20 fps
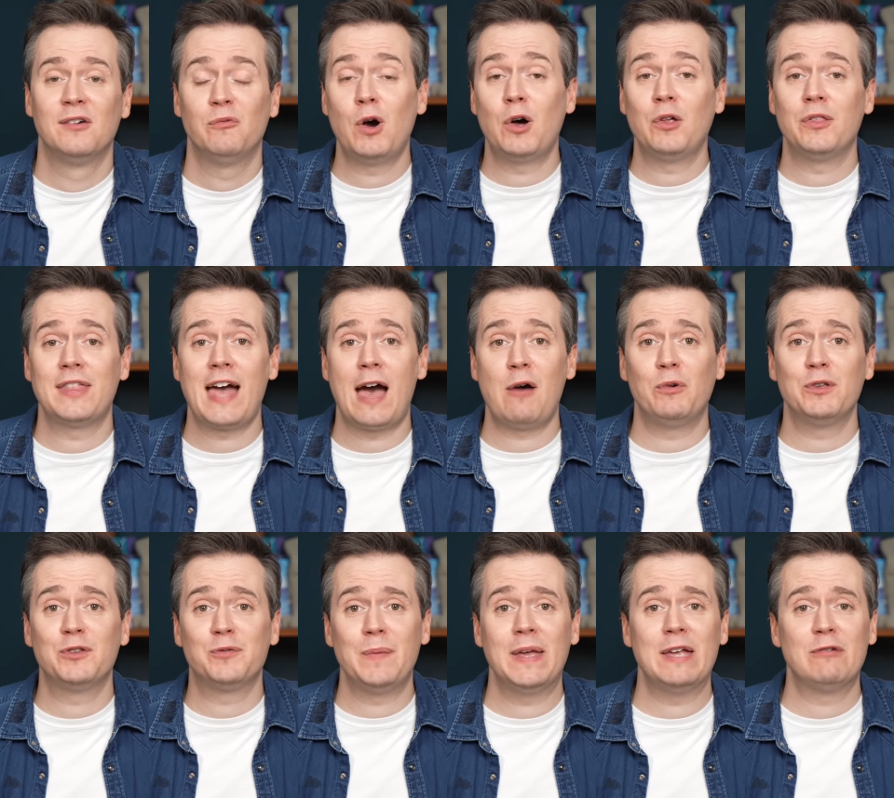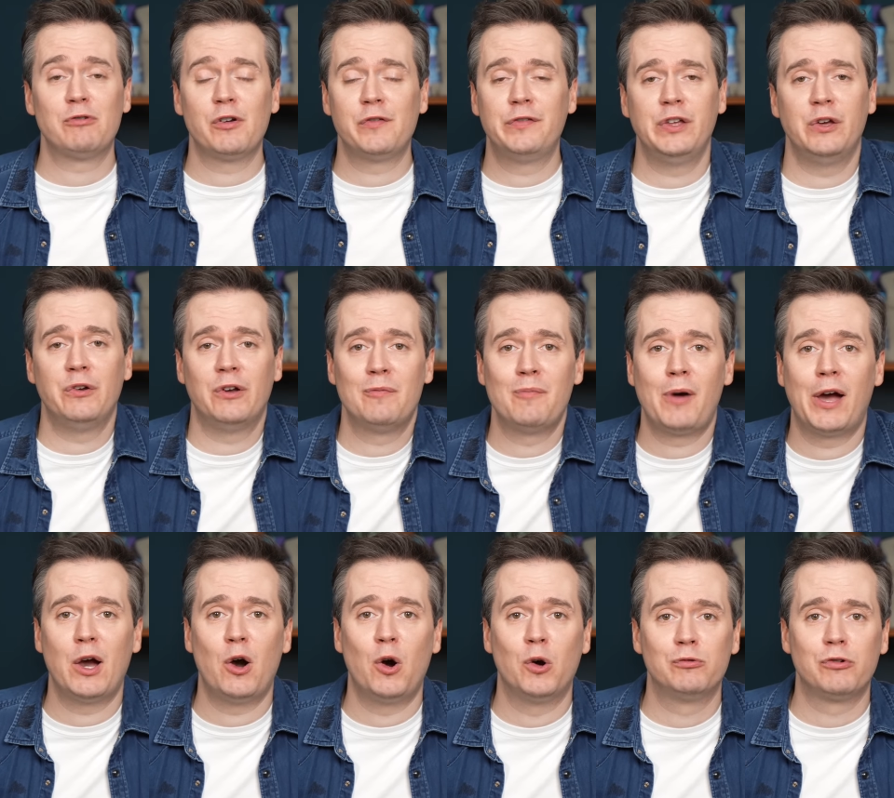Well, that was me reviewing
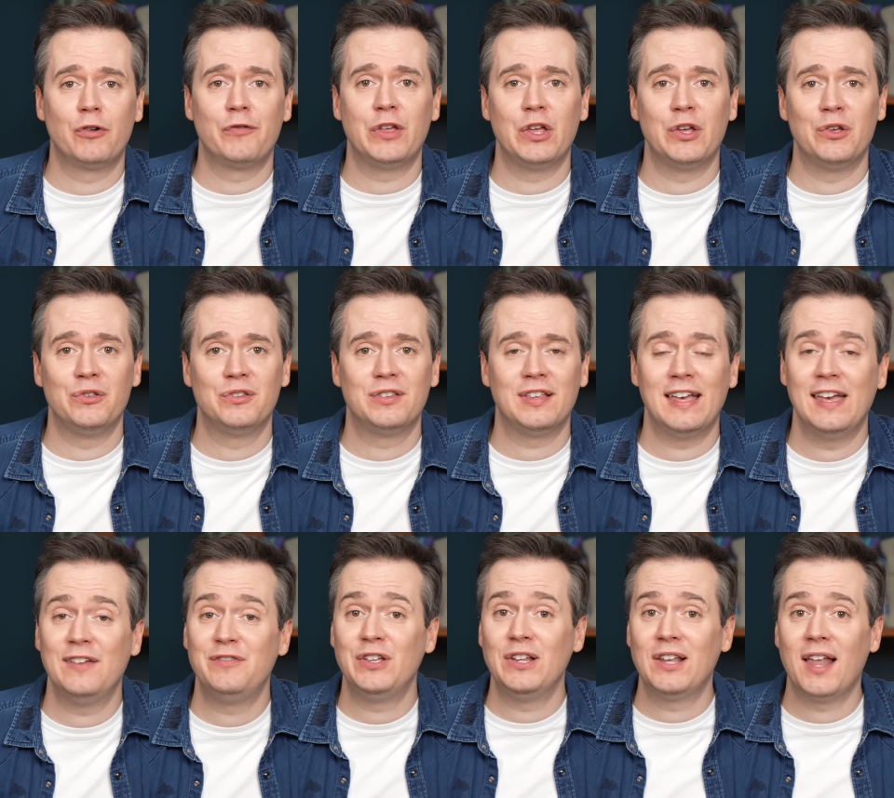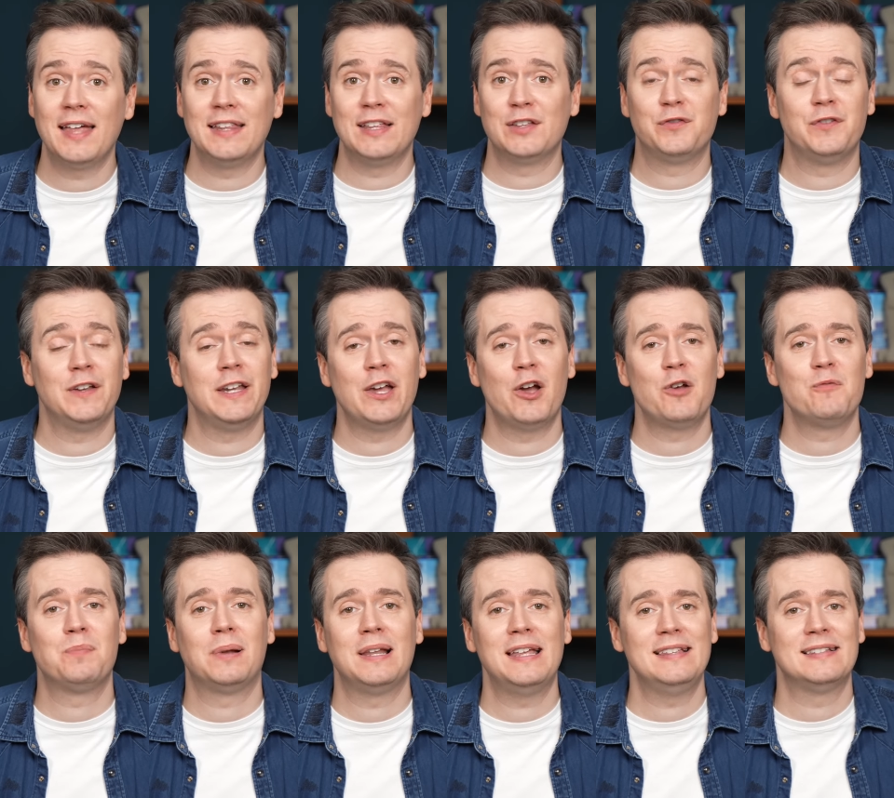my old reviews. If you like this video,
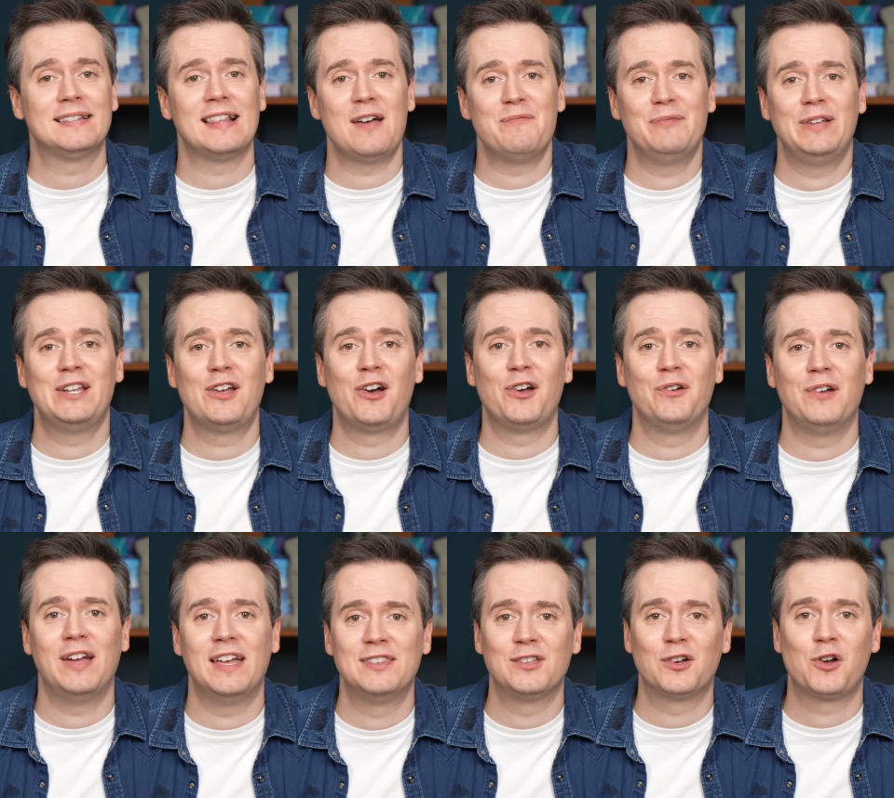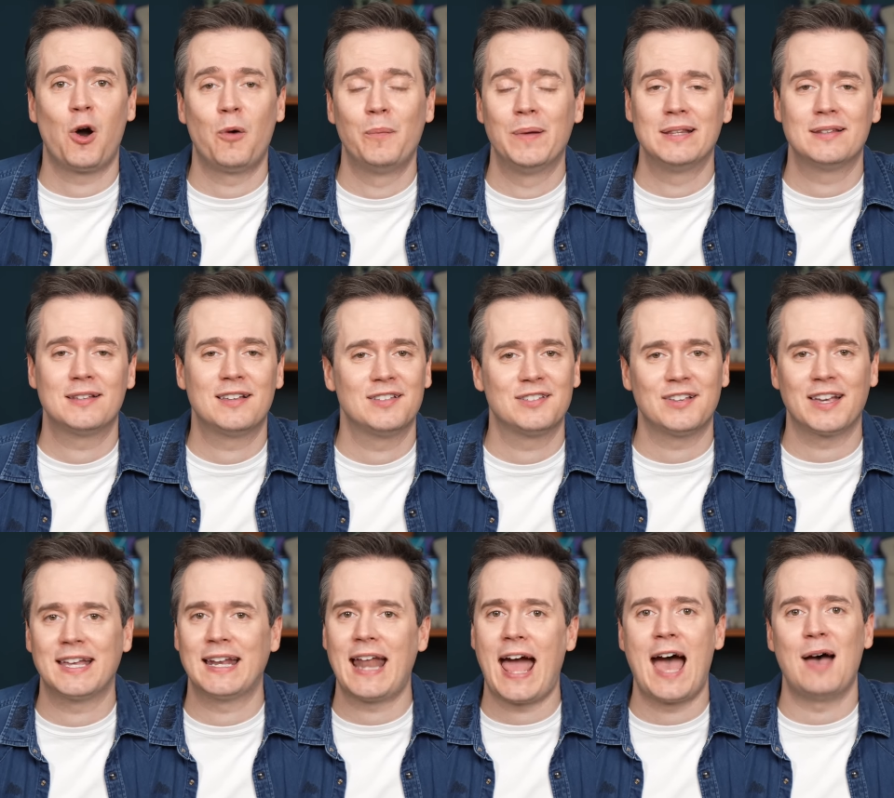please let me know in the comments because I
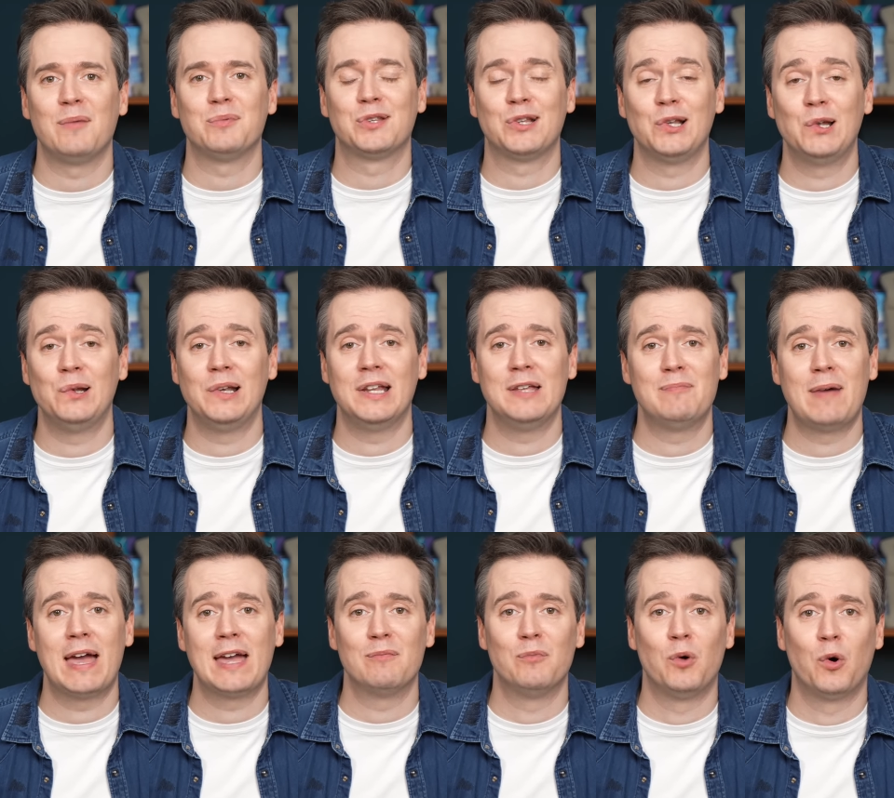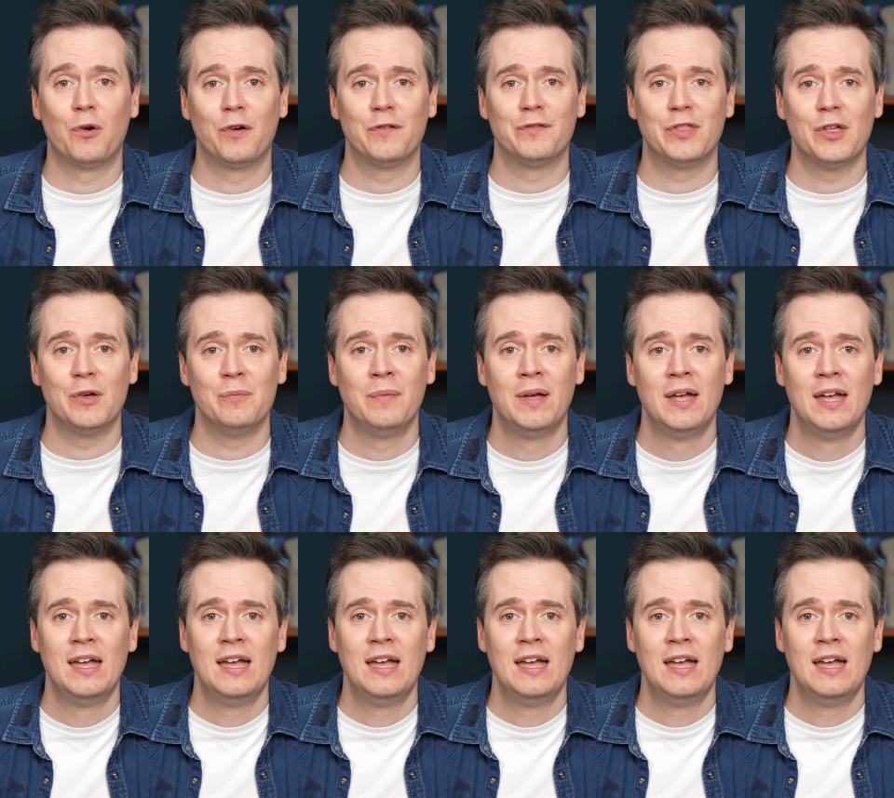could absolutely make more of them.